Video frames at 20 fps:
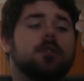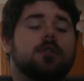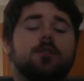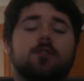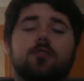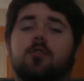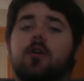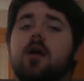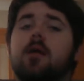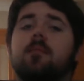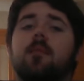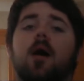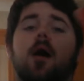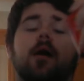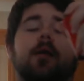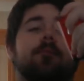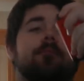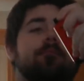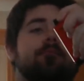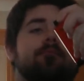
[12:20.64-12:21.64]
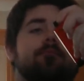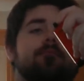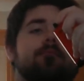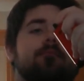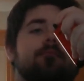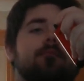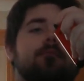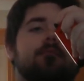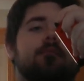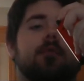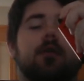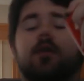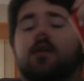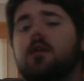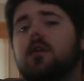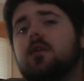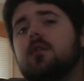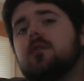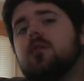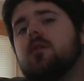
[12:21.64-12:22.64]
It's a great mod.
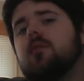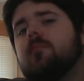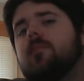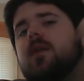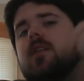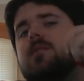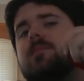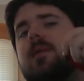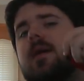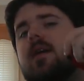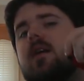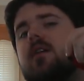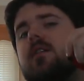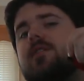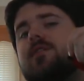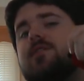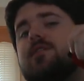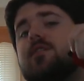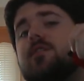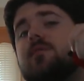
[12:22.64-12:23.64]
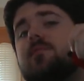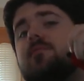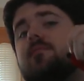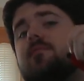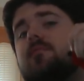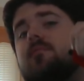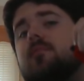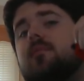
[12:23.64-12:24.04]
Well, that's about all, YouTube.